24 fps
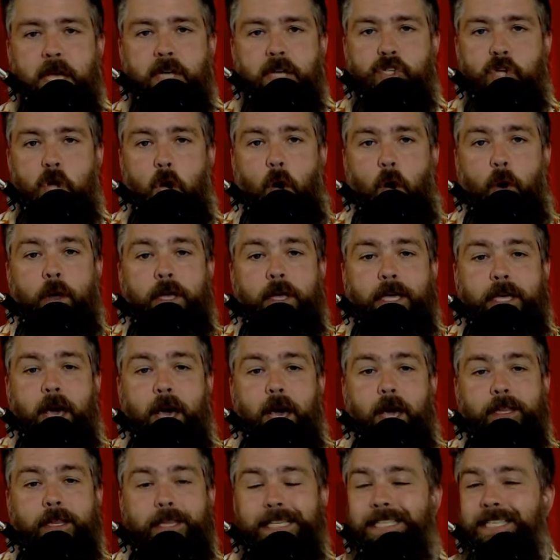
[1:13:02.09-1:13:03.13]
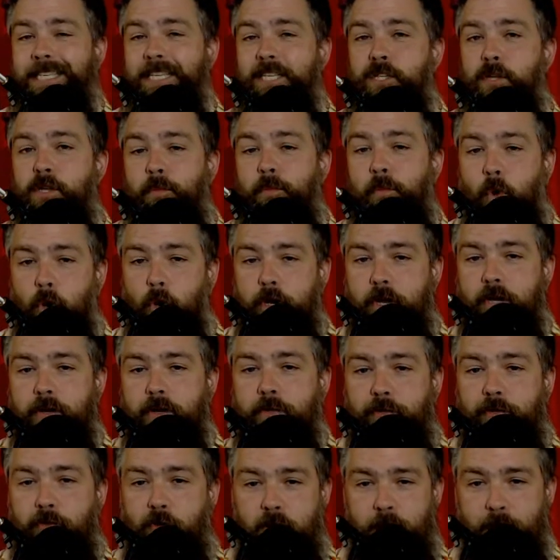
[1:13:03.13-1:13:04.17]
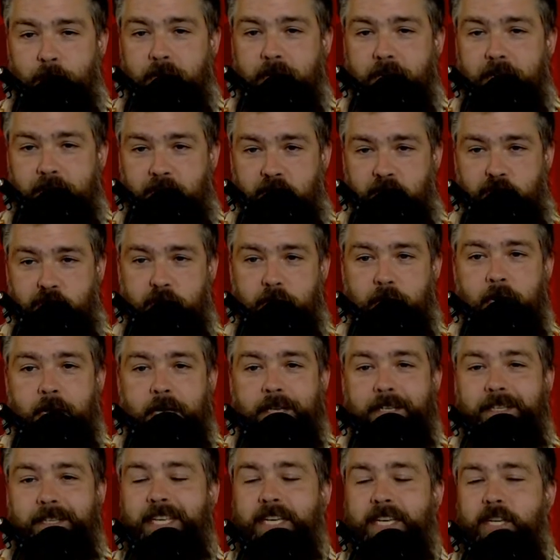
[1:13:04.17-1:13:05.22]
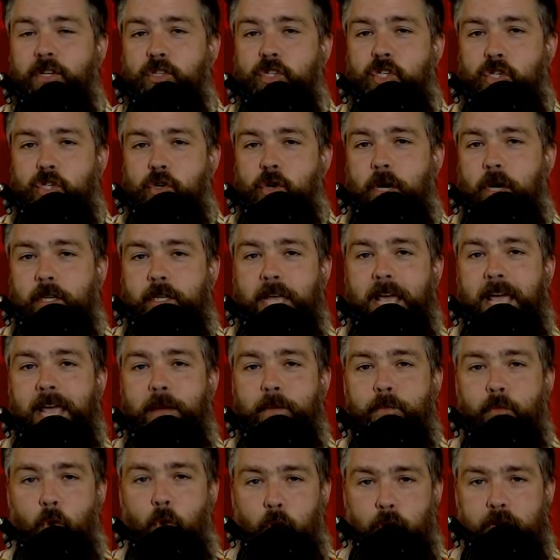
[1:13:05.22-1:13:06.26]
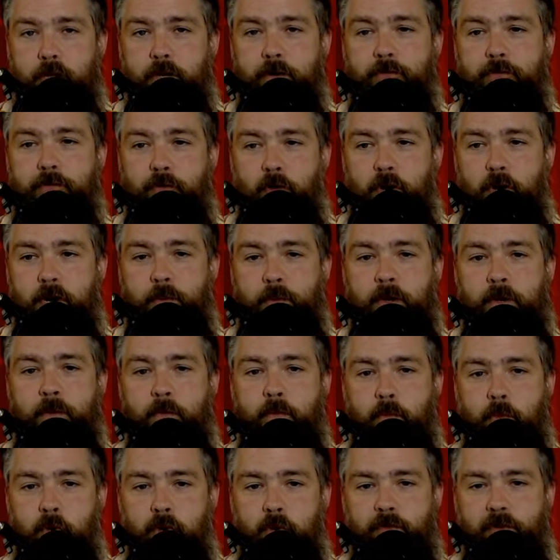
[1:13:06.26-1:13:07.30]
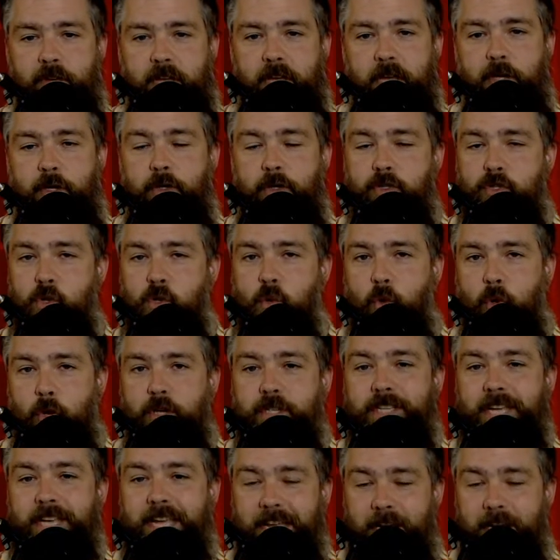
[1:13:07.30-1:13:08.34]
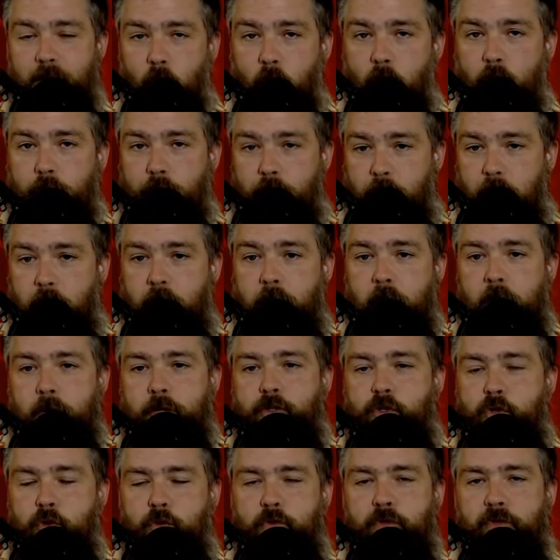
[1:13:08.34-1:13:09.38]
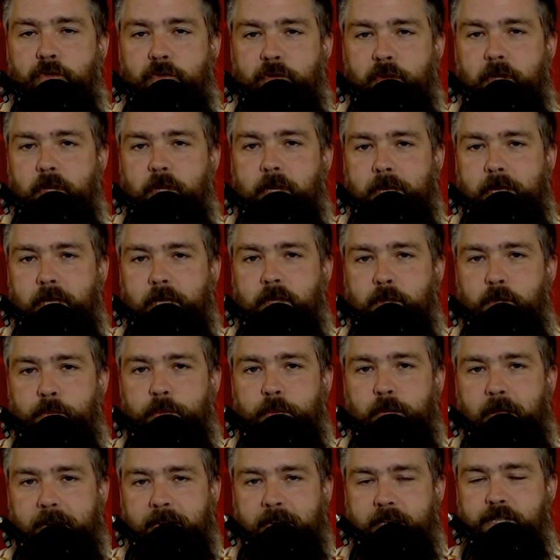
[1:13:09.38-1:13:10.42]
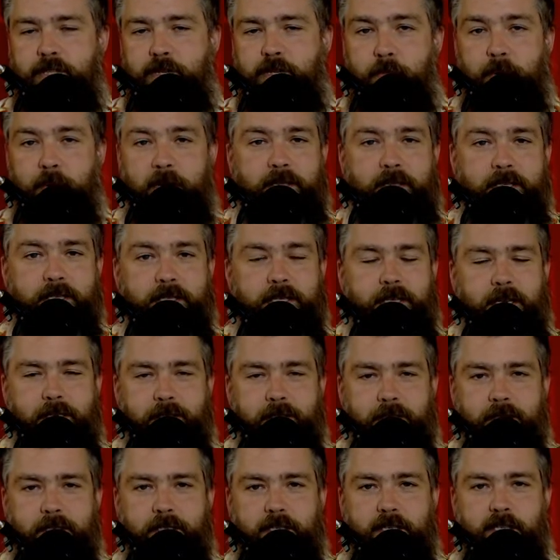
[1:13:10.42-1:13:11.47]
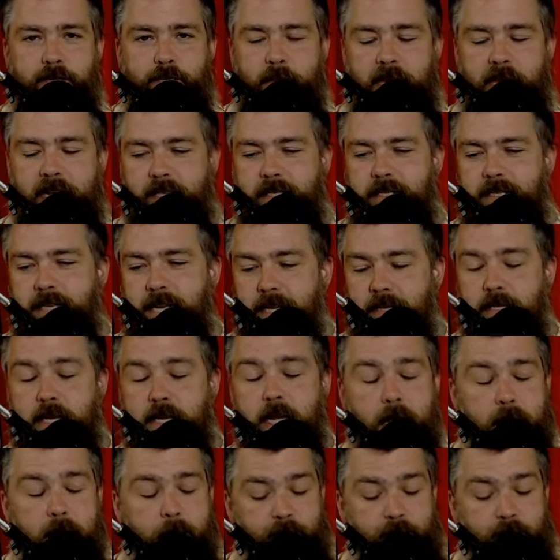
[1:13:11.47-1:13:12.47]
So this is Morgan Freeman edition. Deconstruct a Morgan Freeman movie and use the words in order to fill in the blanks to make these sentences make sense.